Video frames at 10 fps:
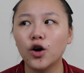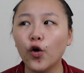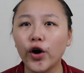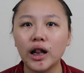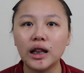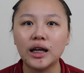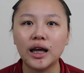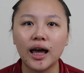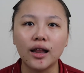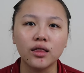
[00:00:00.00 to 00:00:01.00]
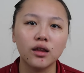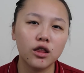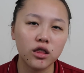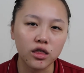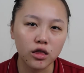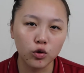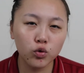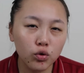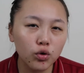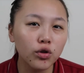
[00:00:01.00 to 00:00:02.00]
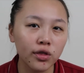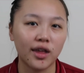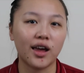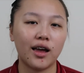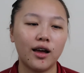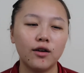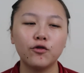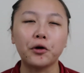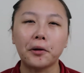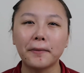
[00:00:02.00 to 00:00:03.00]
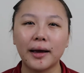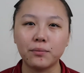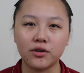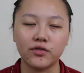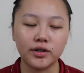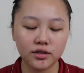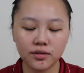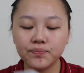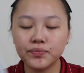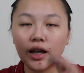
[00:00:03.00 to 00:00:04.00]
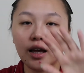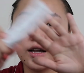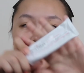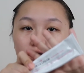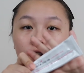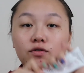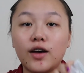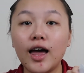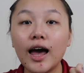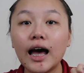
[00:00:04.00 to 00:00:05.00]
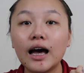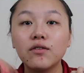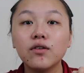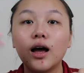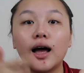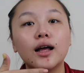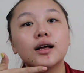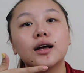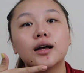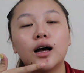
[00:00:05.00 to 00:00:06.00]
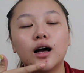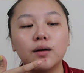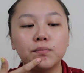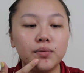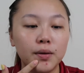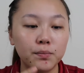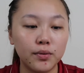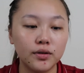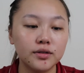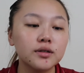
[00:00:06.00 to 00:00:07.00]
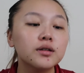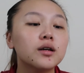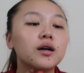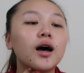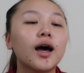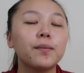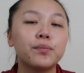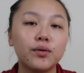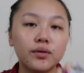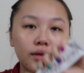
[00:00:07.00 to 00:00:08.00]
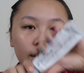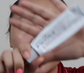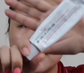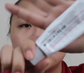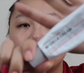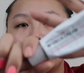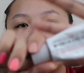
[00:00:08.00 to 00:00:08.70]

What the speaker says: oily and too thick for my preference. So if I have pimples, I put this,